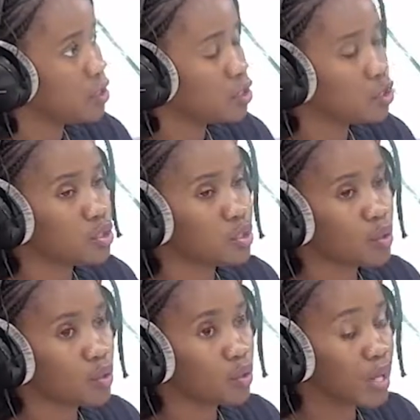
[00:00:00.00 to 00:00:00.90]

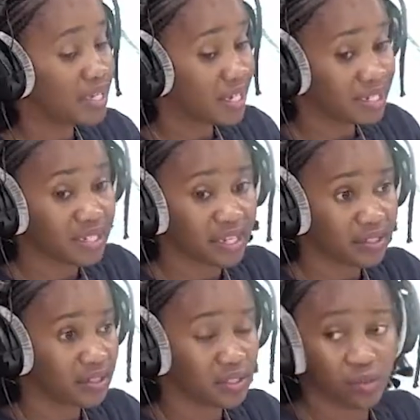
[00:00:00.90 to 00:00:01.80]
So I had, like,
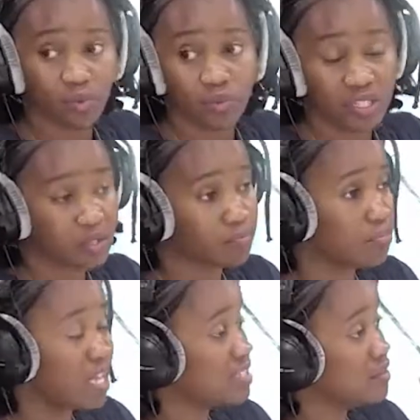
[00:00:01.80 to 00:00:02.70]
this room is
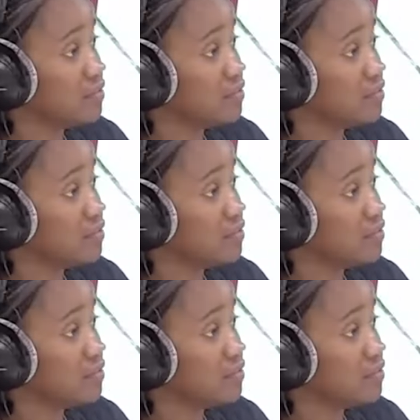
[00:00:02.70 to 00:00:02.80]
massive.